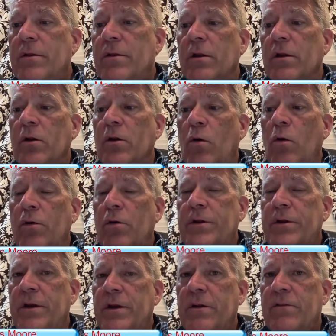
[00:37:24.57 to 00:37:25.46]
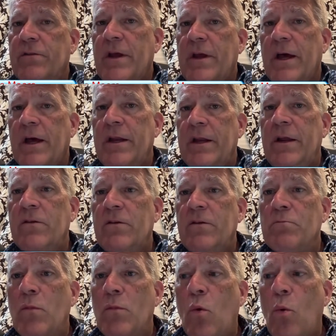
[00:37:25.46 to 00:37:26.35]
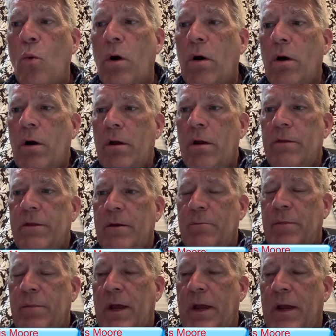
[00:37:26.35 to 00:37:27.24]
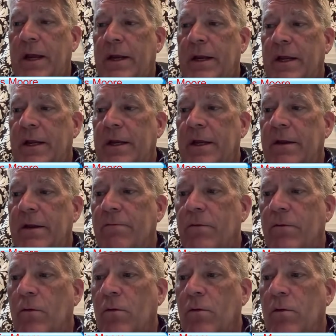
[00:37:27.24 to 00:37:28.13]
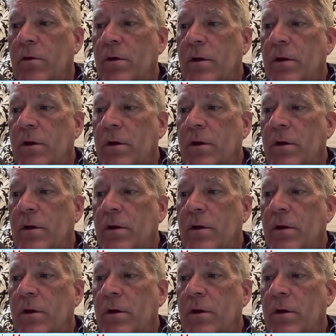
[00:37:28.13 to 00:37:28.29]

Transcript: The loyalty discount is more than paying it in full.